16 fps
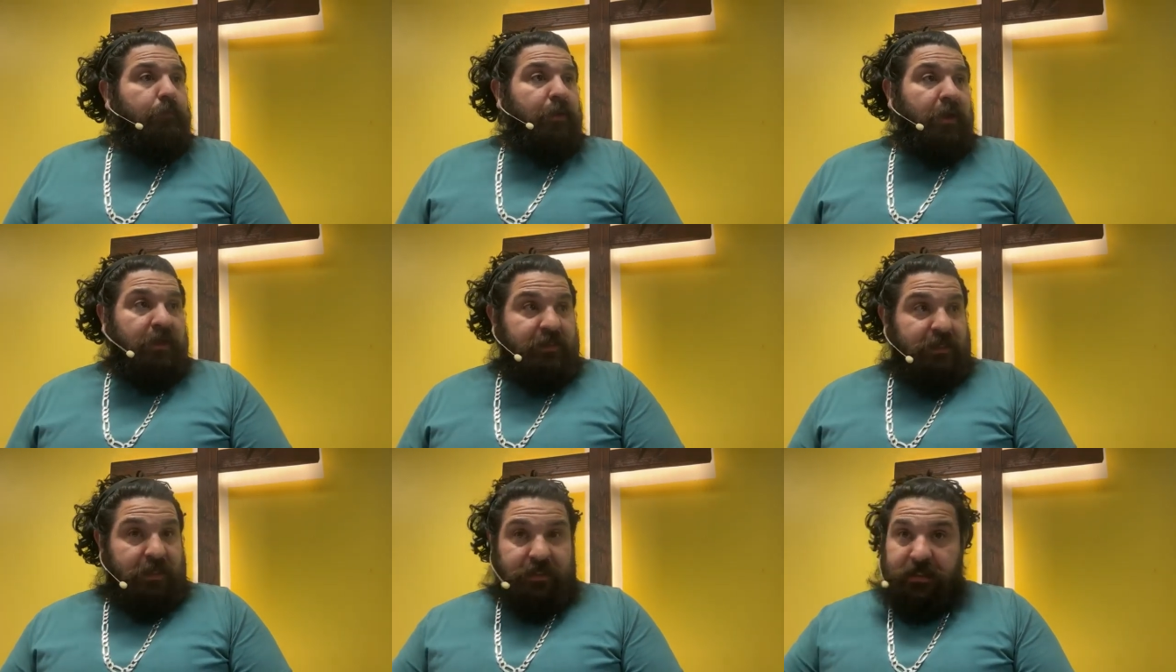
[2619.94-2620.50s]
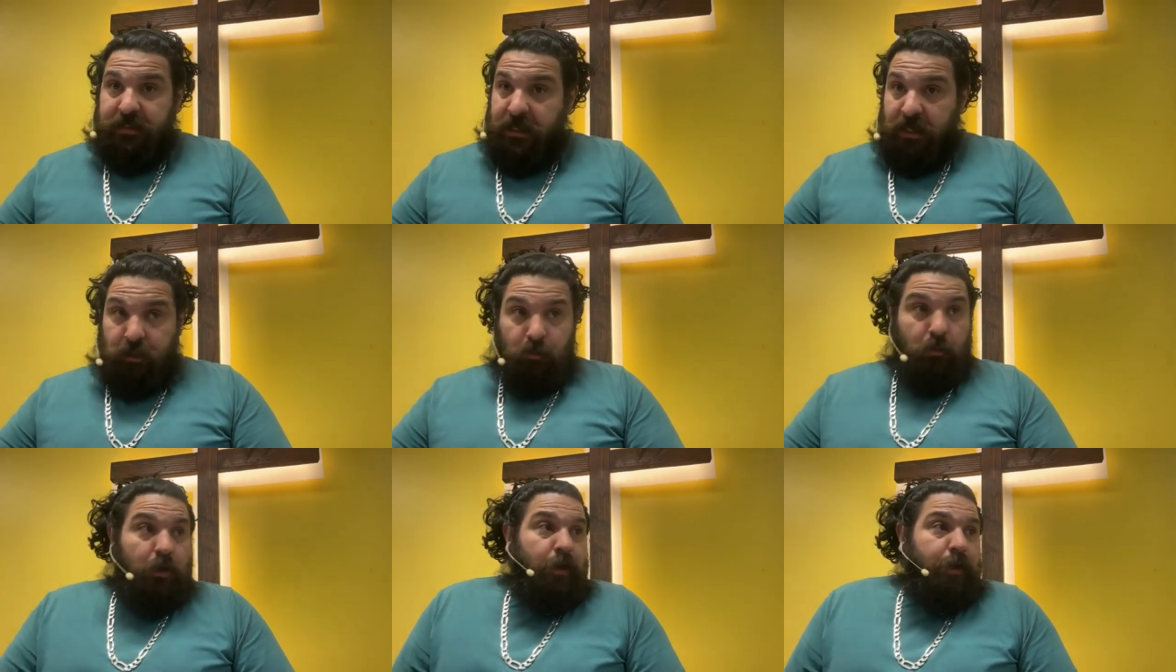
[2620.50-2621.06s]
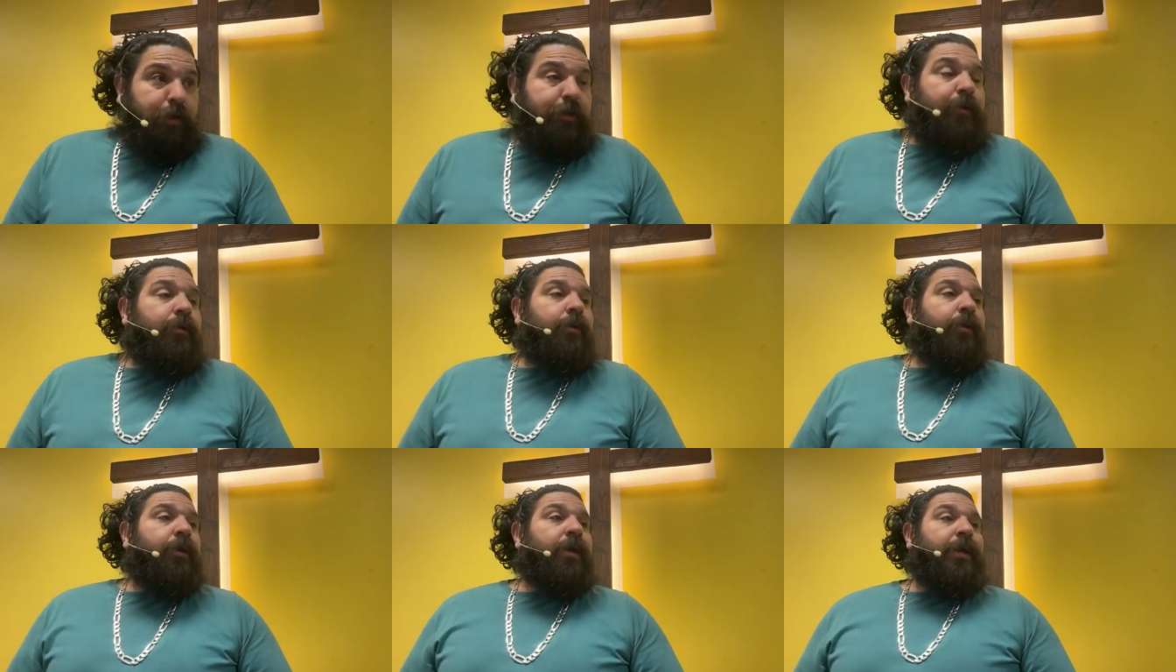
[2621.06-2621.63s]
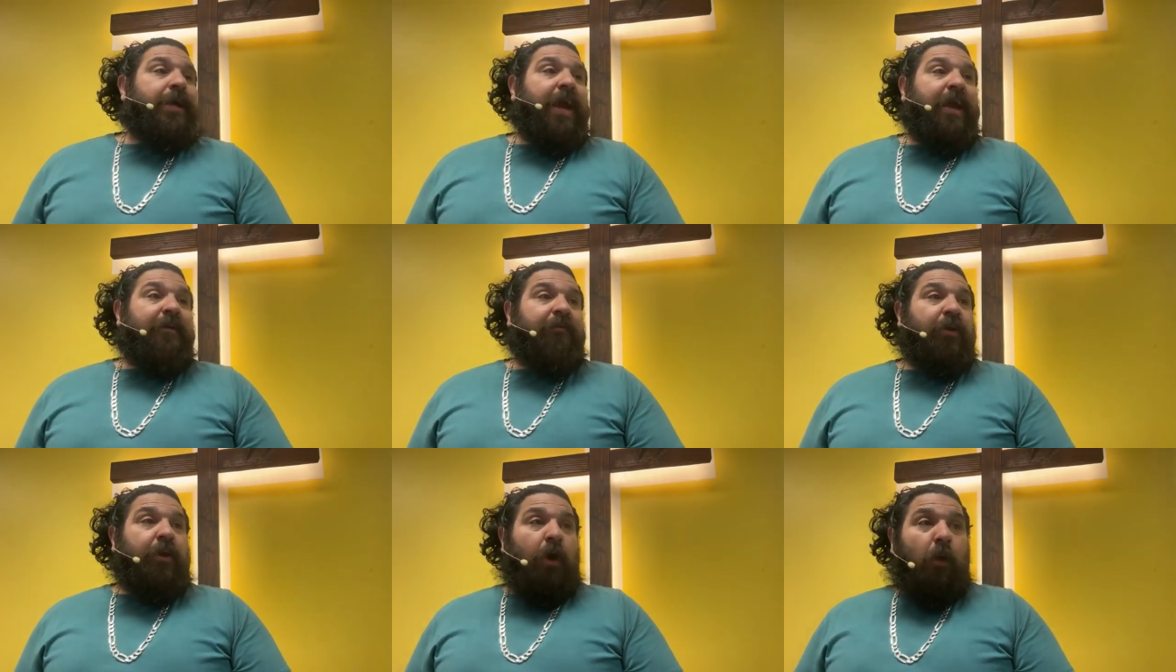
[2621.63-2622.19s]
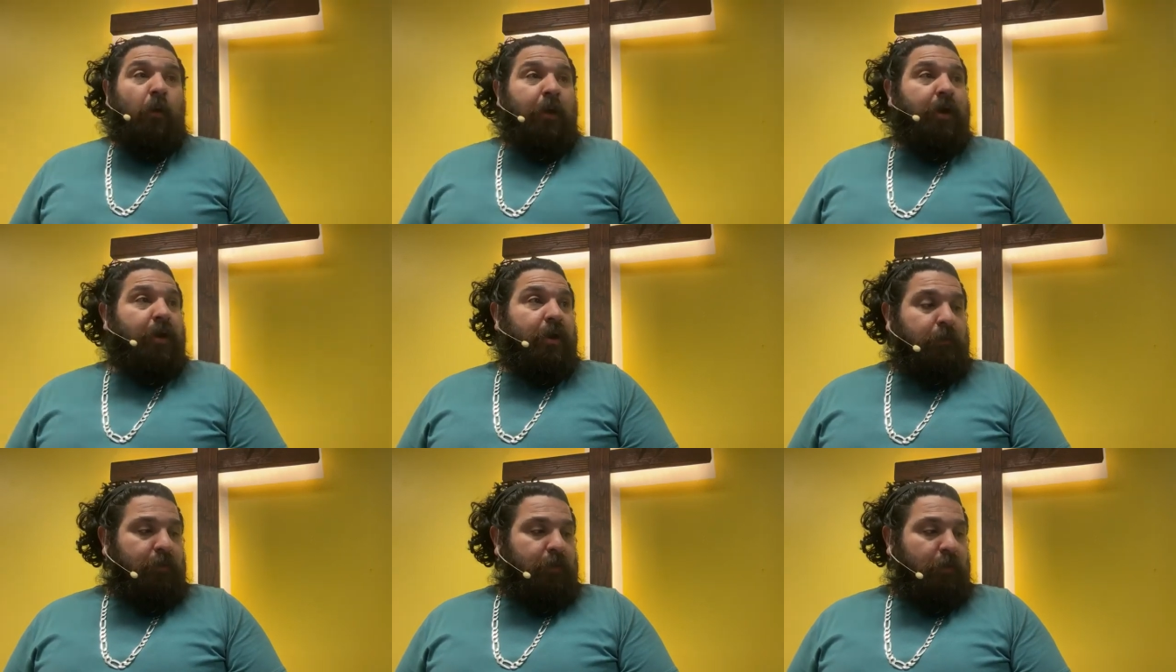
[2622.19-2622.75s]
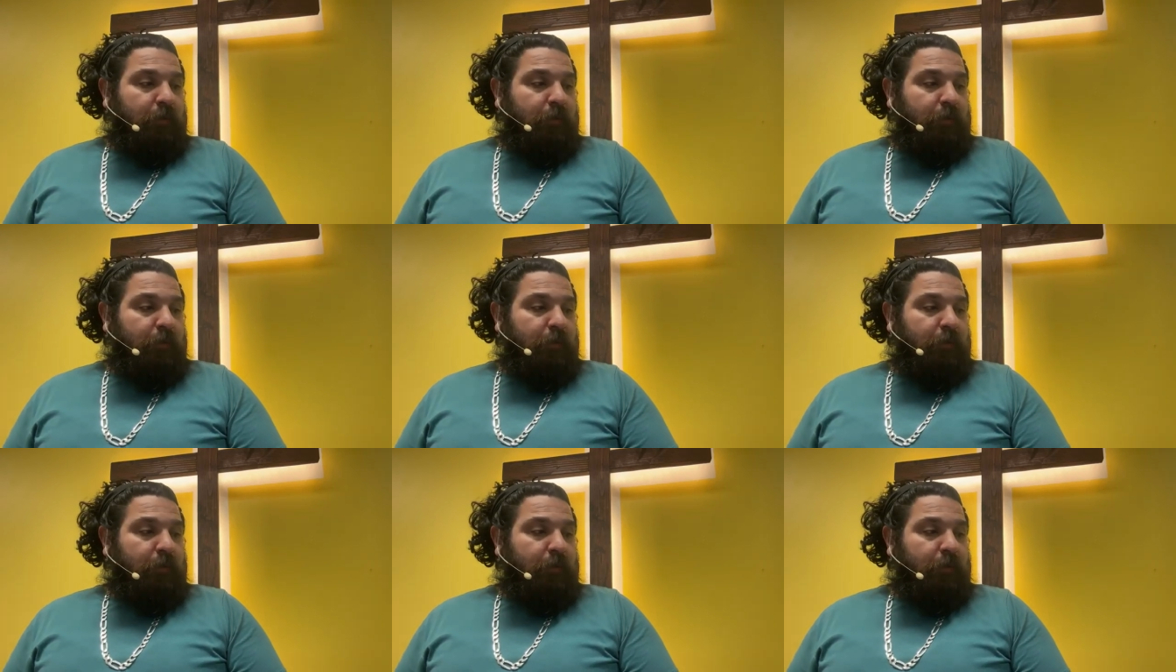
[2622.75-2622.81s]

Because this is his word. If you don't hear him,